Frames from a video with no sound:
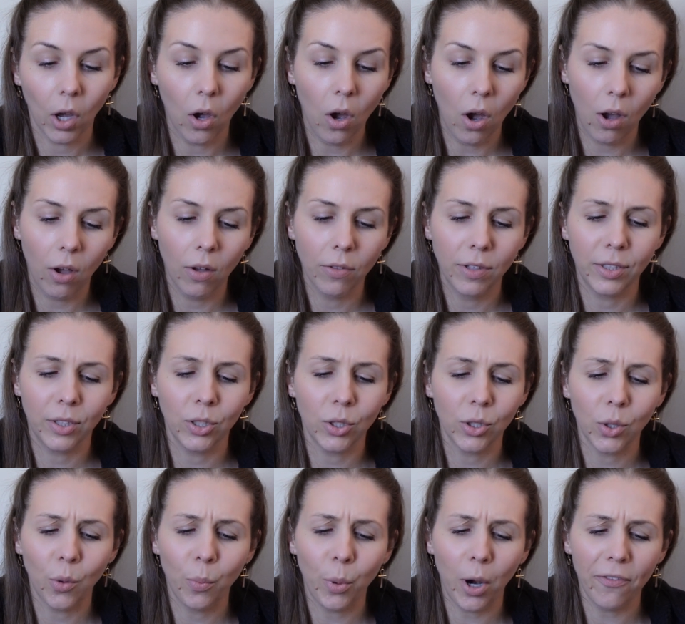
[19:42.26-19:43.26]
Oh, this is
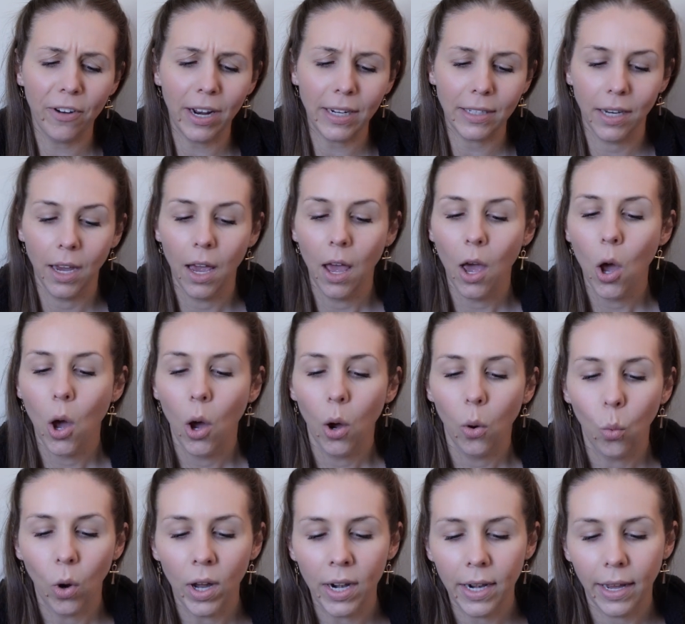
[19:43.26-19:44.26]
so perfect.
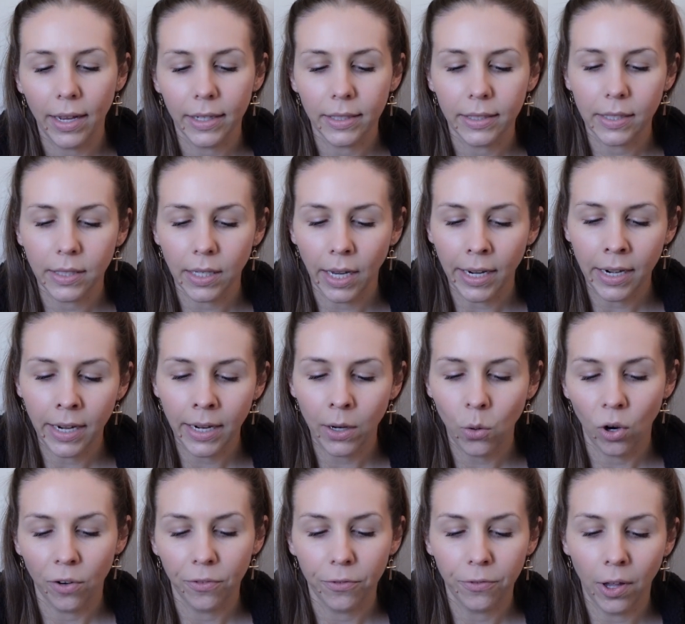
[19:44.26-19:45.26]
What exciting
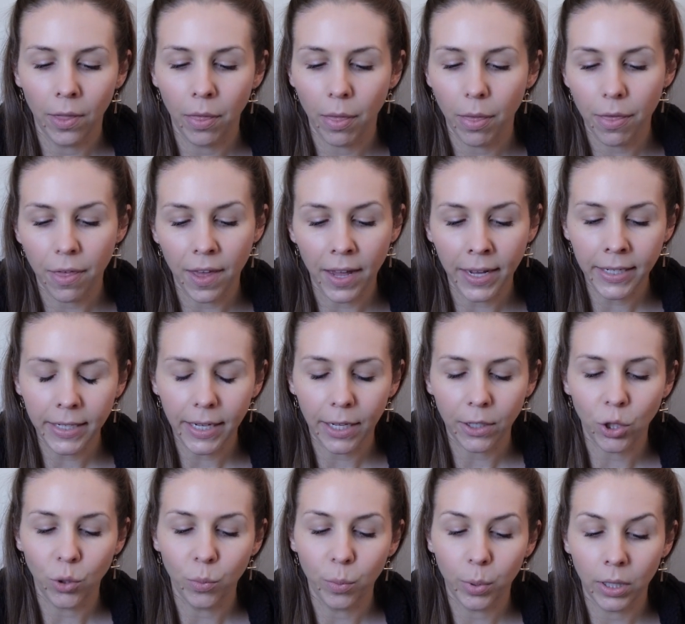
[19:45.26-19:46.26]
or fun thing
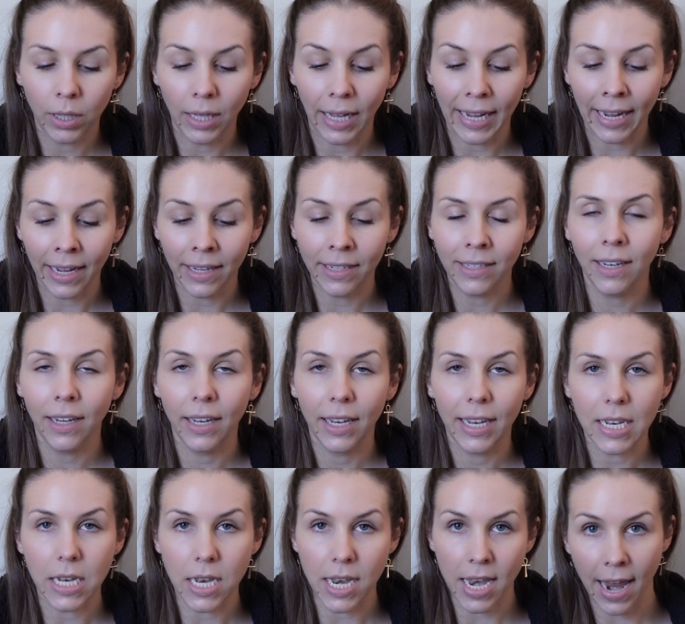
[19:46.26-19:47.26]
can you plan
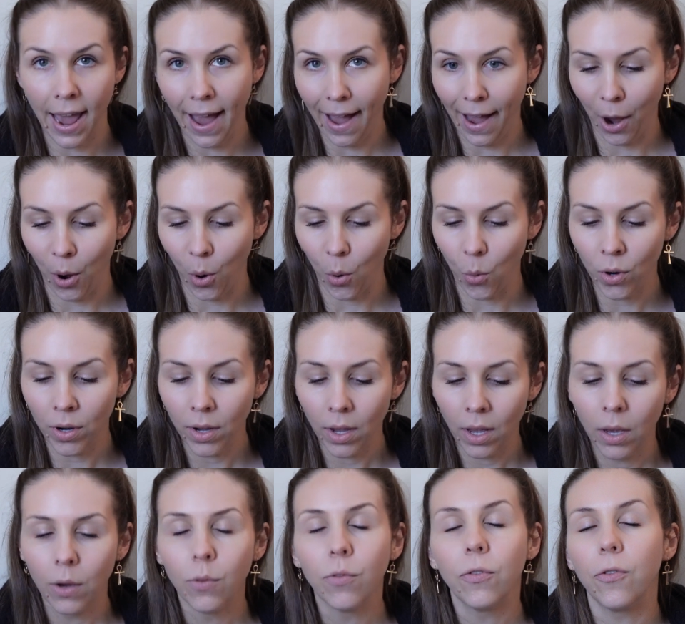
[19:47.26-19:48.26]
now
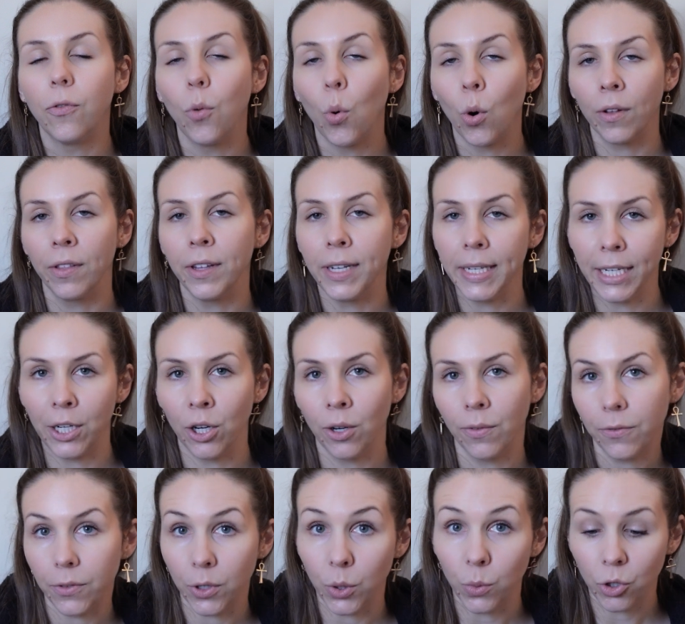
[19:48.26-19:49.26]
for the near
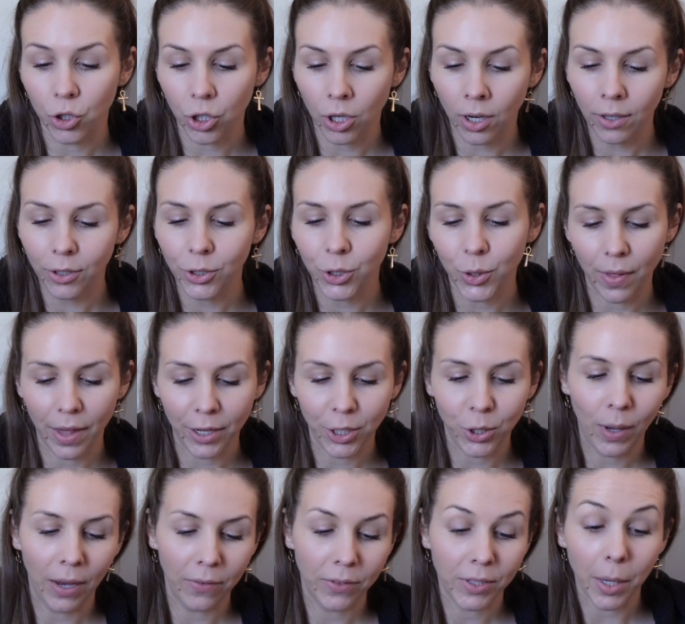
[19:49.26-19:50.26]
future so that
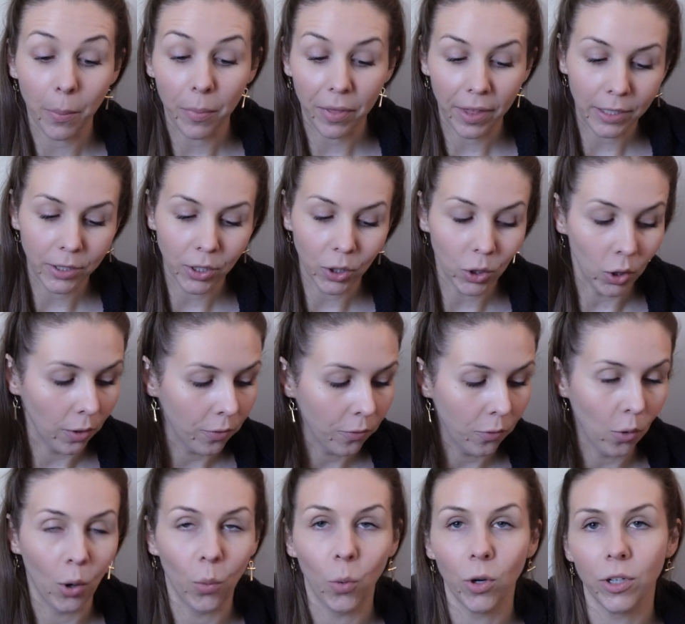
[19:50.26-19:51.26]
you have something to look
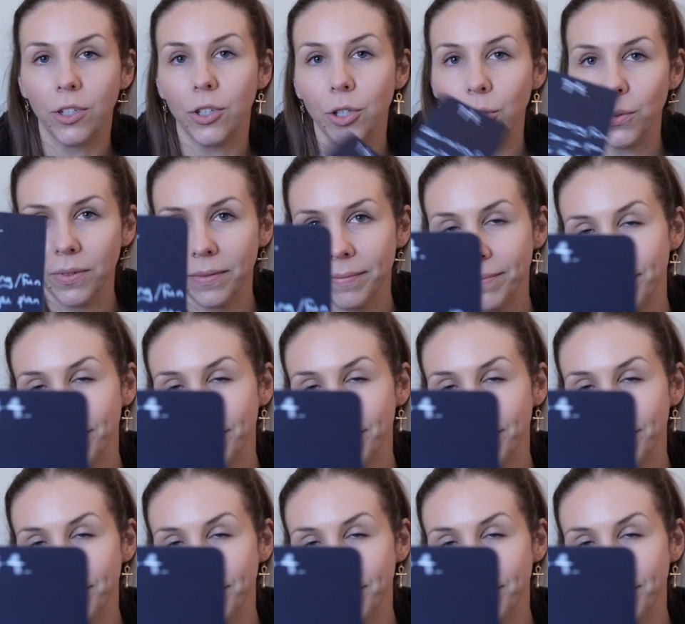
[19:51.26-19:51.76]
forward to?